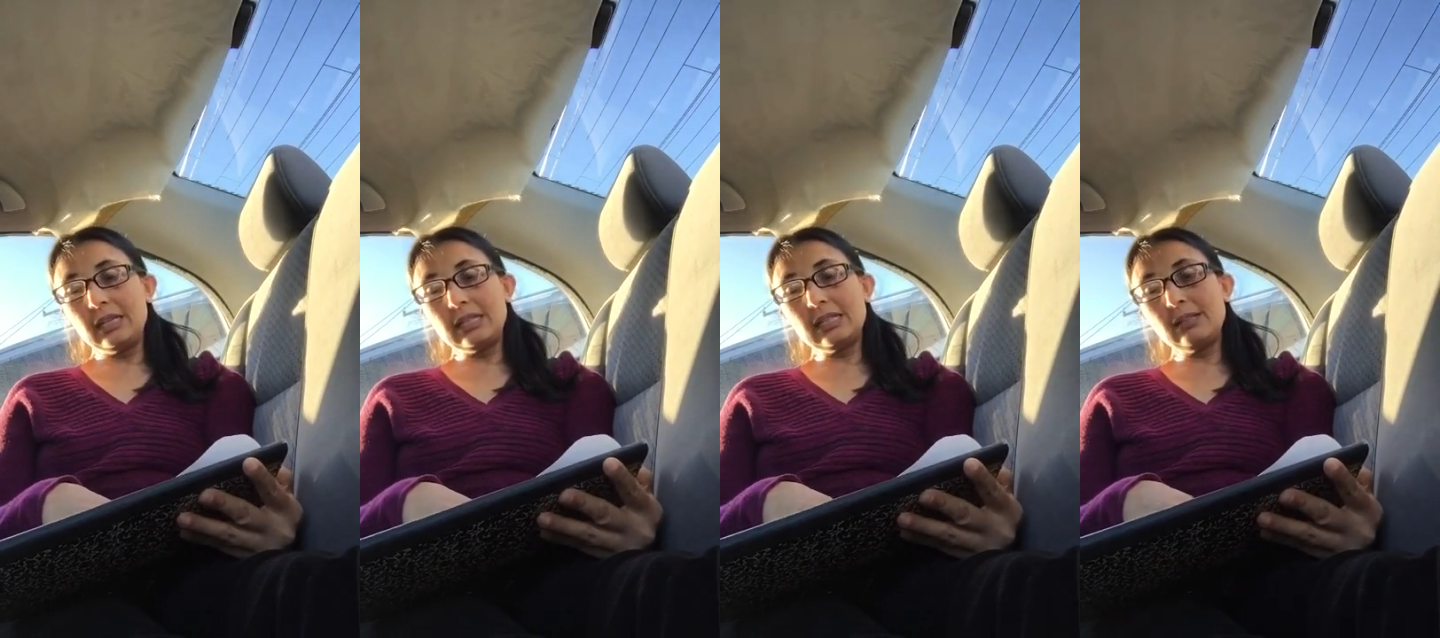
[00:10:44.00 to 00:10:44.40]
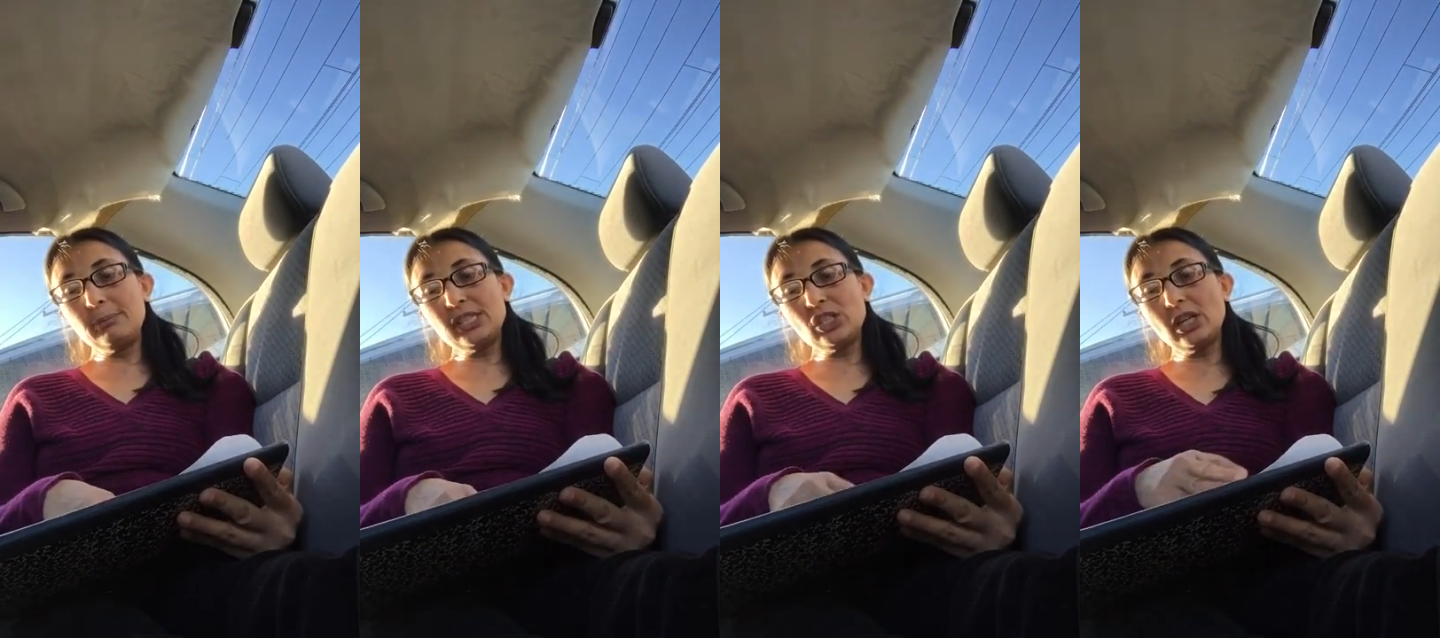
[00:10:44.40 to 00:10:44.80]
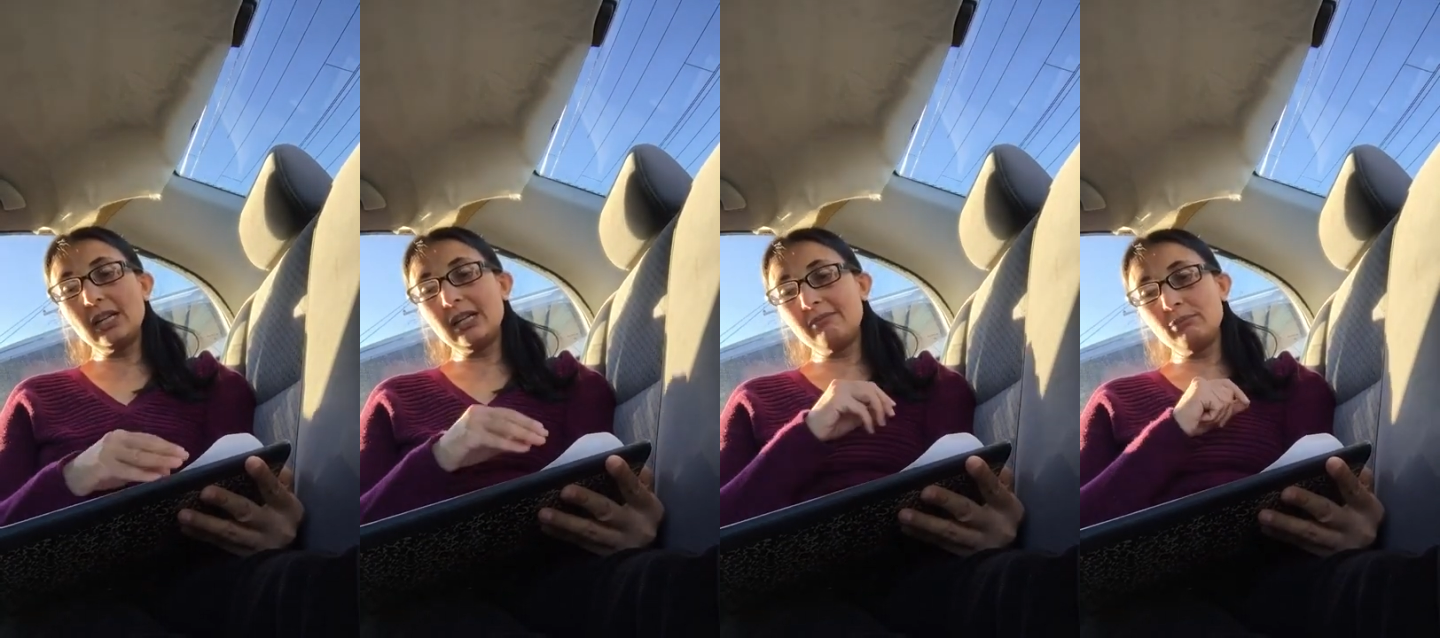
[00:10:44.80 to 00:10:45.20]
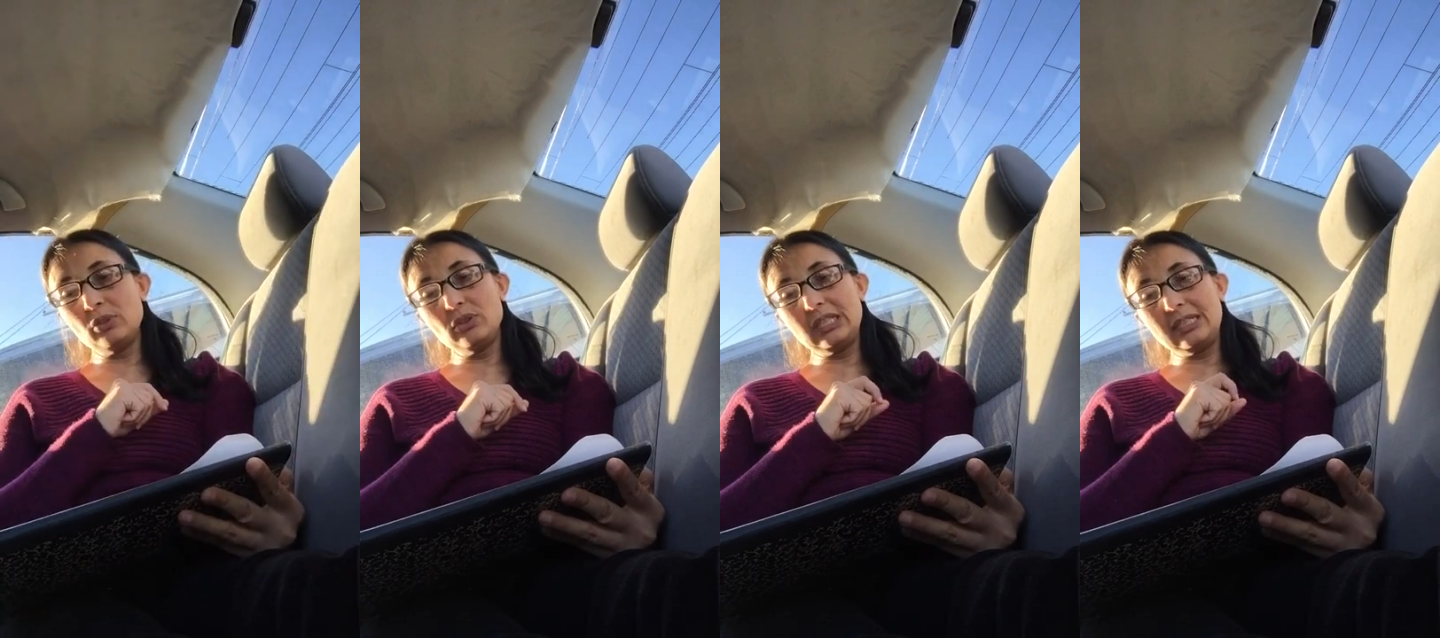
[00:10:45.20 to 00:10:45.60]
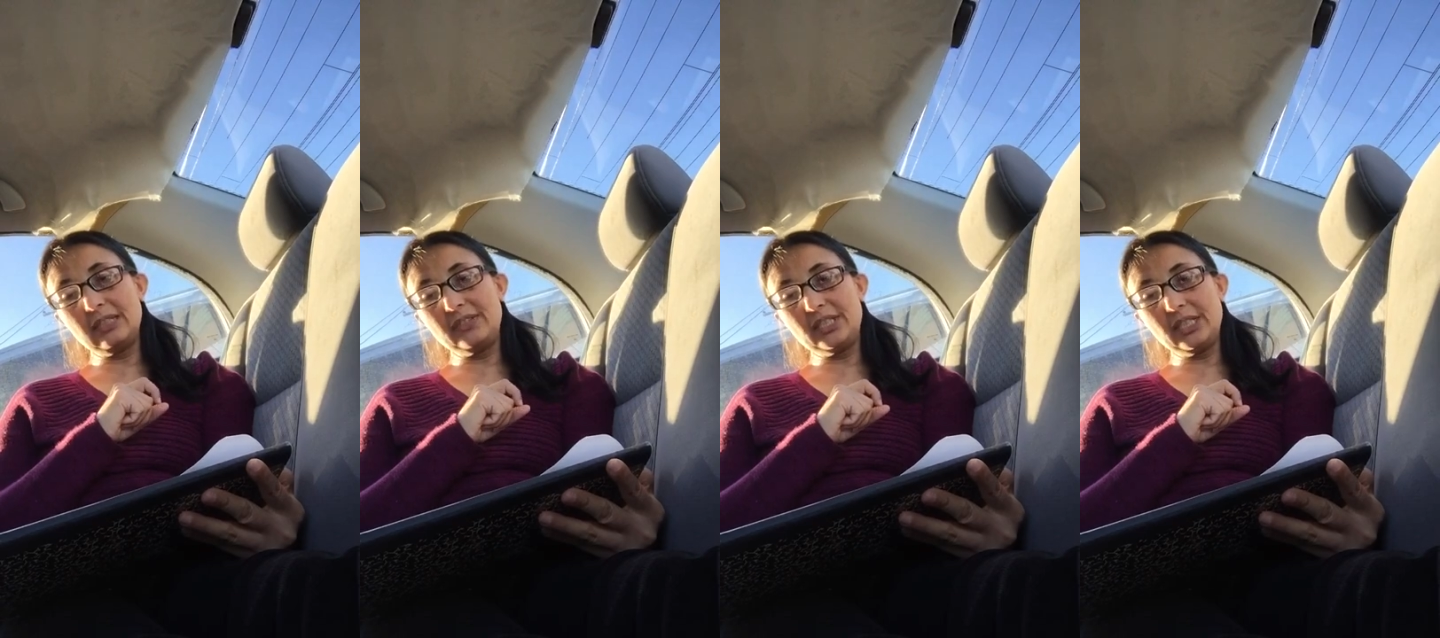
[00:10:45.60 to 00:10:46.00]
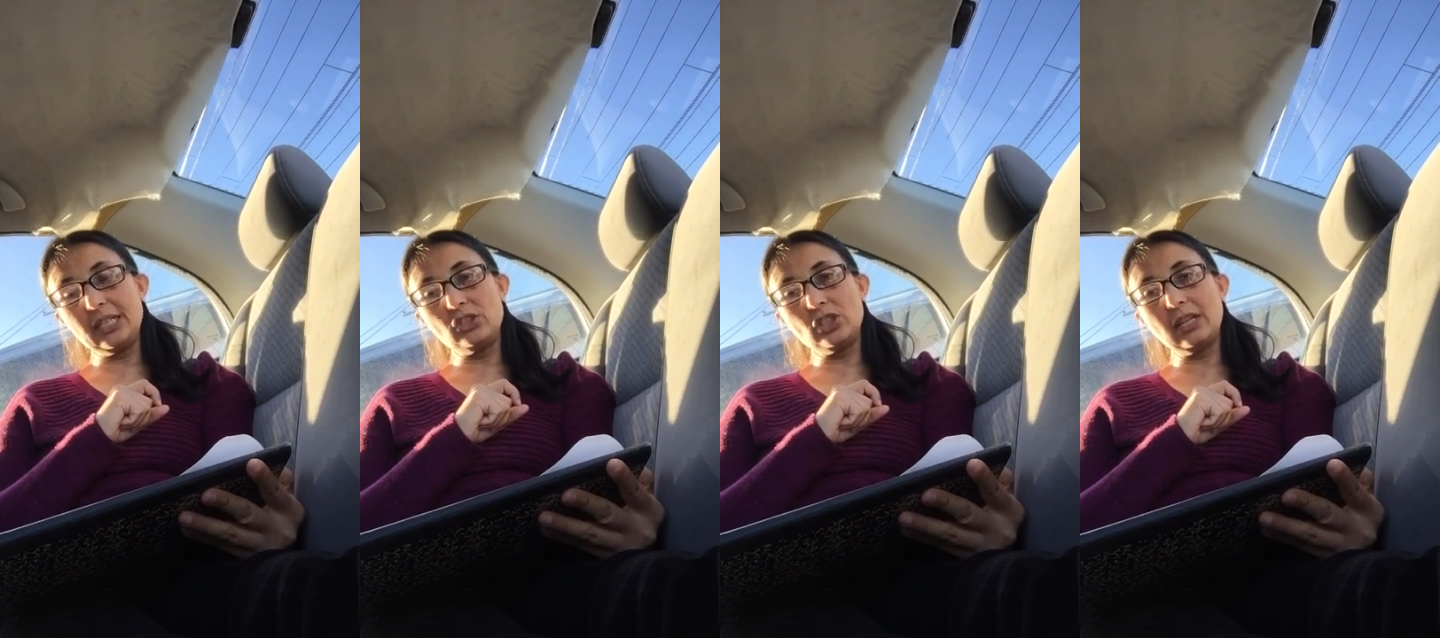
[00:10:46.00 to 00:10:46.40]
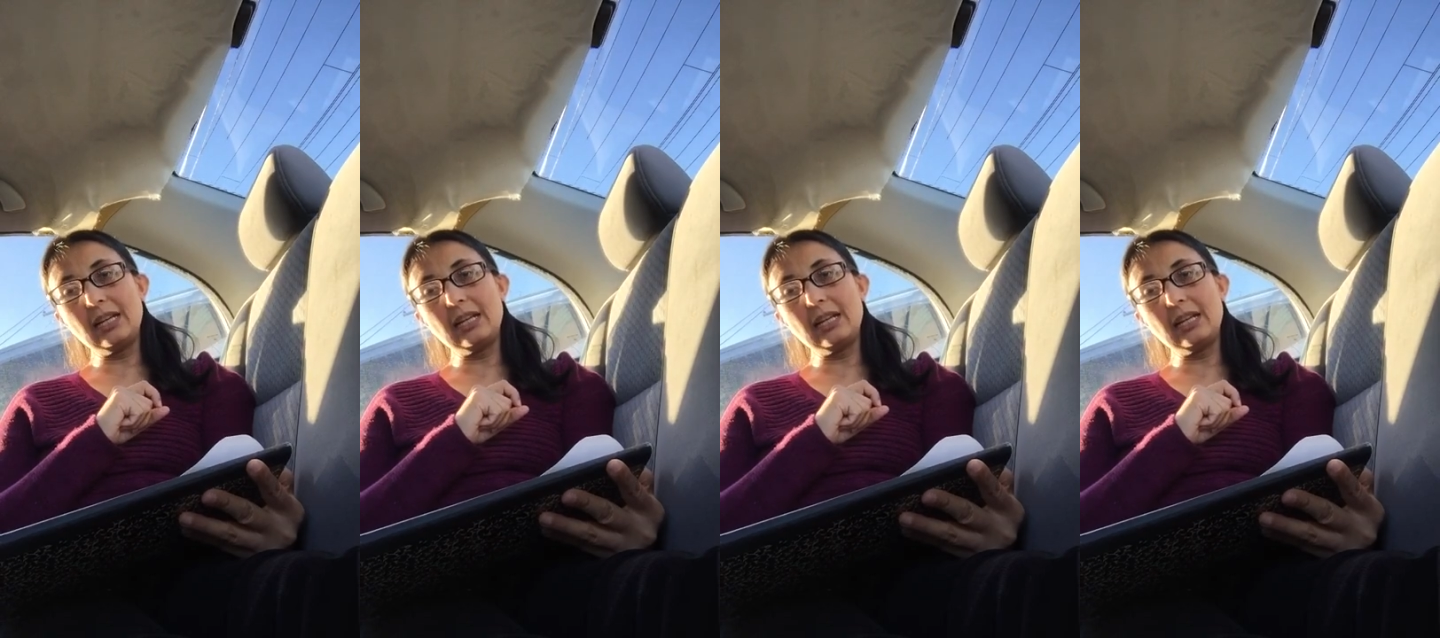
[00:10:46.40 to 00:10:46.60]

Bitch hive mode is of such.